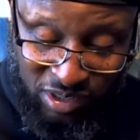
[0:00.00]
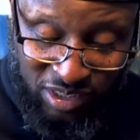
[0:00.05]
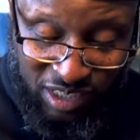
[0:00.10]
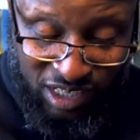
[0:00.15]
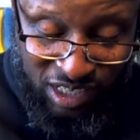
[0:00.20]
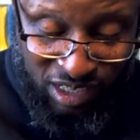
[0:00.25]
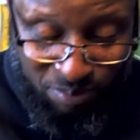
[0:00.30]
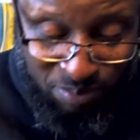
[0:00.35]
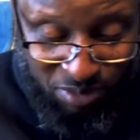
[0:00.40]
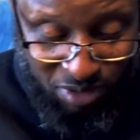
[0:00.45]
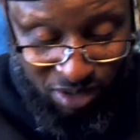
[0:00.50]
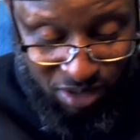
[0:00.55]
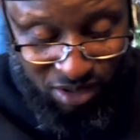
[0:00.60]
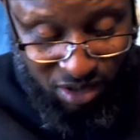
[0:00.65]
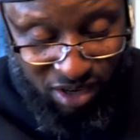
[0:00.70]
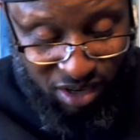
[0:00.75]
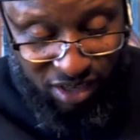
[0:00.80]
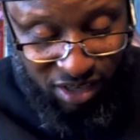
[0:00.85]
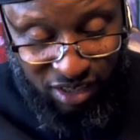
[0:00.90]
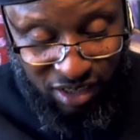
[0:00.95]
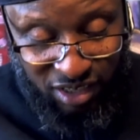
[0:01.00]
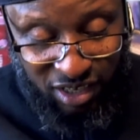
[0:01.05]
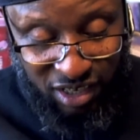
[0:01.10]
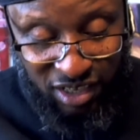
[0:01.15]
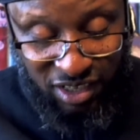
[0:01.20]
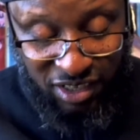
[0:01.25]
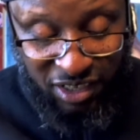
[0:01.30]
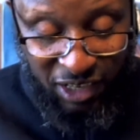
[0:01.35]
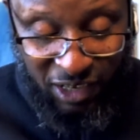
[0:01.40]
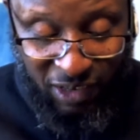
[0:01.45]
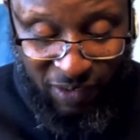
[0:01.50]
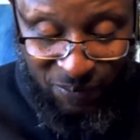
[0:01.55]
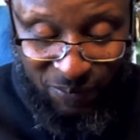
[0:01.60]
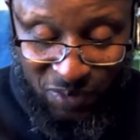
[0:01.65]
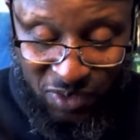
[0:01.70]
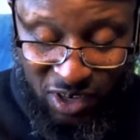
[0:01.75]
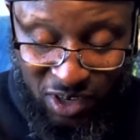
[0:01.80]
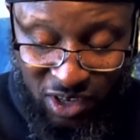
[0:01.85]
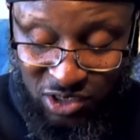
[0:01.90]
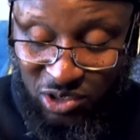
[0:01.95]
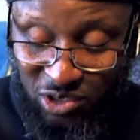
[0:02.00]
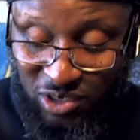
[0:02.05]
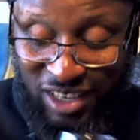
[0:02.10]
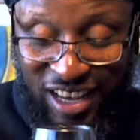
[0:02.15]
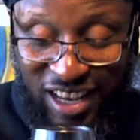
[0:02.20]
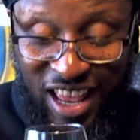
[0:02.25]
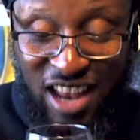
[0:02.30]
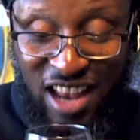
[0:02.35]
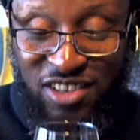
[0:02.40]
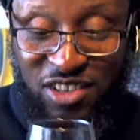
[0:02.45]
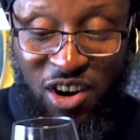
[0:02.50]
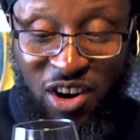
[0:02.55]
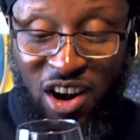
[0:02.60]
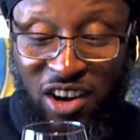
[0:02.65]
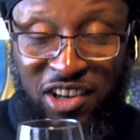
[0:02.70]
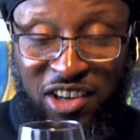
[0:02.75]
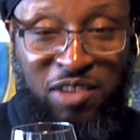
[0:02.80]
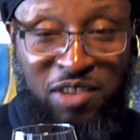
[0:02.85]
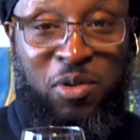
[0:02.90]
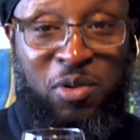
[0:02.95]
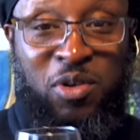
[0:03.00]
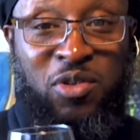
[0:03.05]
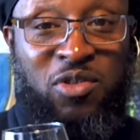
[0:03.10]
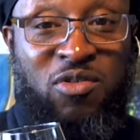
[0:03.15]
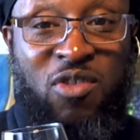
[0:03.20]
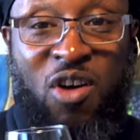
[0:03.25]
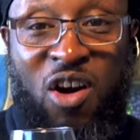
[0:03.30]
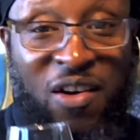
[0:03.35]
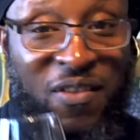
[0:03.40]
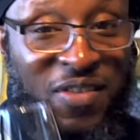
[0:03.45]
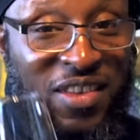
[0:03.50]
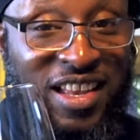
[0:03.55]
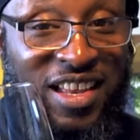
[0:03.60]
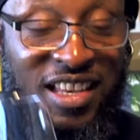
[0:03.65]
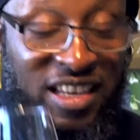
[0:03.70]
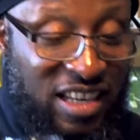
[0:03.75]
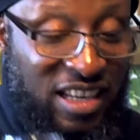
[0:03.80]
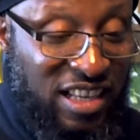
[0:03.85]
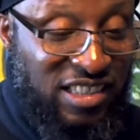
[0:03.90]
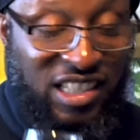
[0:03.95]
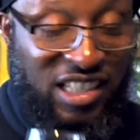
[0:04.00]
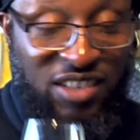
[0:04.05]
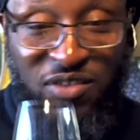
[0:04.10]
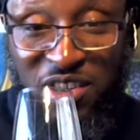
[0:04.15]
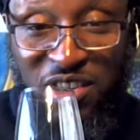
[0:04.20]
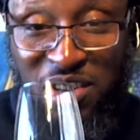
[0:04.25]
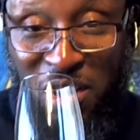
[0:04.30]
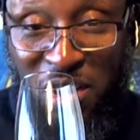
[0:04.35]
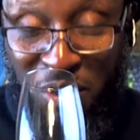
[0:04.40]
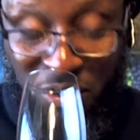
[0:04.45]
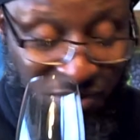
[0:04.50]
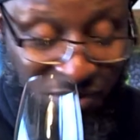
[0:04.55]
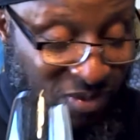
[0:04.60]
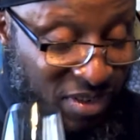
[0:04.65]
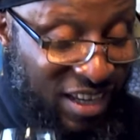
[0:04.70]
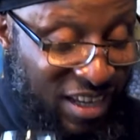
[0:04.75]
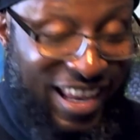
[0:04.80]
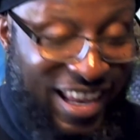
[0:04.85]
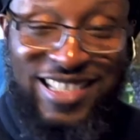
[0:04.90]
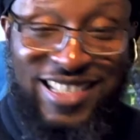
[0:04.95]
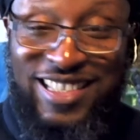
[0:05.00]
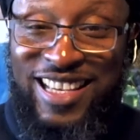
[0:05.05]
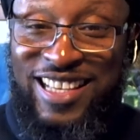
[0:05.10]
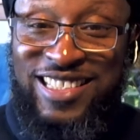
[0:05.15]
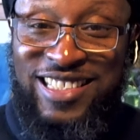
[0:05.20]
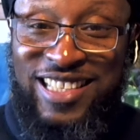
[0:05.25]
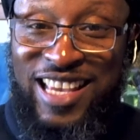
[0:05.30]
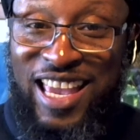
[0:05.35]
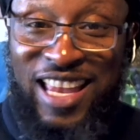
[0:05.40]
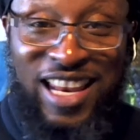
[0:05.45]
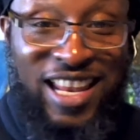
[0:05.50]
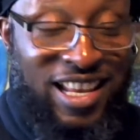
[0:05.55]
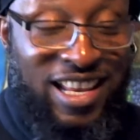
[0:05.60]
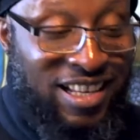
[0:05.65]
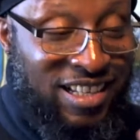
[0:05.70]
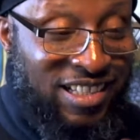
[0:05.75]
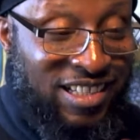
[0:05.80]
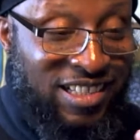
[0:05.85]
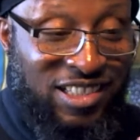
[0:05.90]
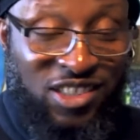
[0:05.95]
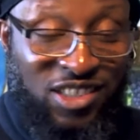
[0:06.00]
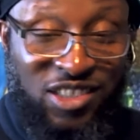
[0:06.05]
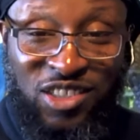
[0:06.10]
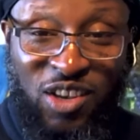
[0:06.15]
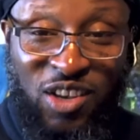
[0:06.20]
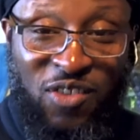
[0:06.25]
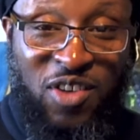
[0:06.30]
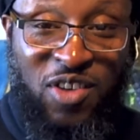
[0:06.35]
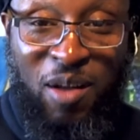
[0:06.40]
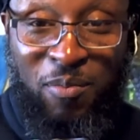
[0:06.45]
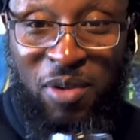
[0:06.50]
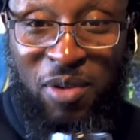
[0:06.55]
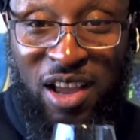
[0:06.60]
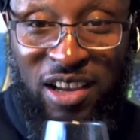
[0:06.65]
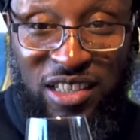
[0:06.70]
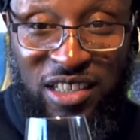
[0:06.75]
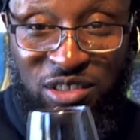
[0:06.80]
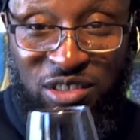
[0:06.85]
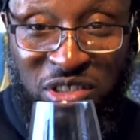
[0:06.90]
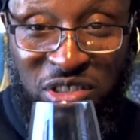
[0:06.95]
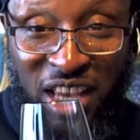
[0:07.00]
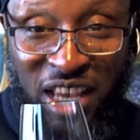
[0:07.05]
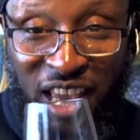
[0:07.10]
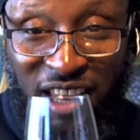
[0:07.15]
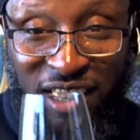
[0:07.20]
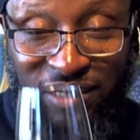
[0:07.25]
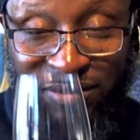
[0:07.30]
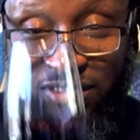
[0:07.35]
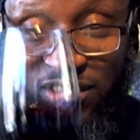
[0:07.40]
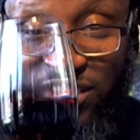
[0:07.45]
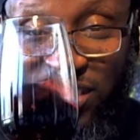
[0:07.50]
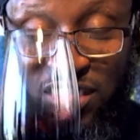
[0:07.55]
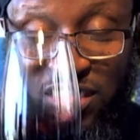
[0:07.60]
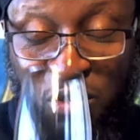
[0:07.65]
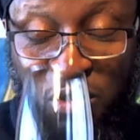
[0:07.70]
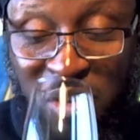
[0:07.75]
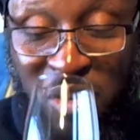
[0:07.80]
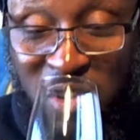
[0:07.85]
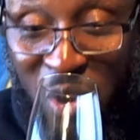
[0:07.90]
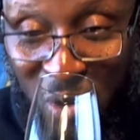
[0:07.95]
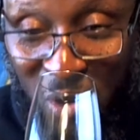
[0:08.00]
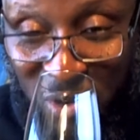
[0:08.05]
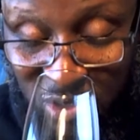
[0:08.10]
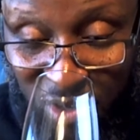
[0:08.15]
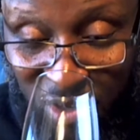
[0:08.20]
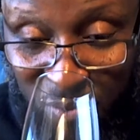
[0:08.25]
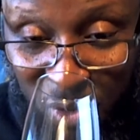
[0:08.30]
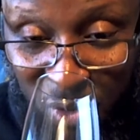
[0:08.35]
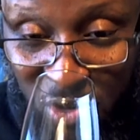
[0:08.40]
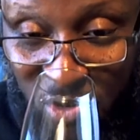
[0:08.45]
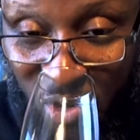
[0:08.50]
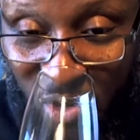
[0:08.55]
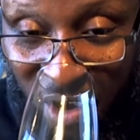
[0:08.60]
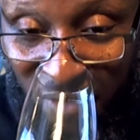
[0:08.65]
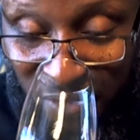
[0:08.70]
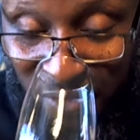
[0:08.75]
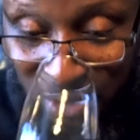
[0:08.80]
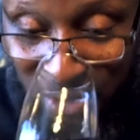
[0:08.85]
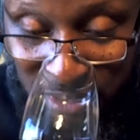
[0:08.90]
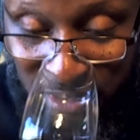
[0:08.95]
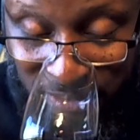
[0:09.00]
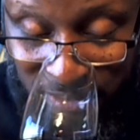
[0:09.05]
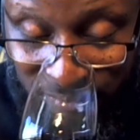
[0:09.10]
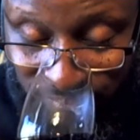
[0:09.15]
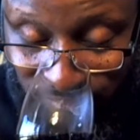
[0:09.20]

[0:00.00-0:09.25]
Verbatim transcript: deep garnet color here, you know, so a lot darker than Pinot Noir. Let's give it a nose. Yeah, as I said, Sauvignon Blanc goes second. So let's do a nose on the Pinot Noir first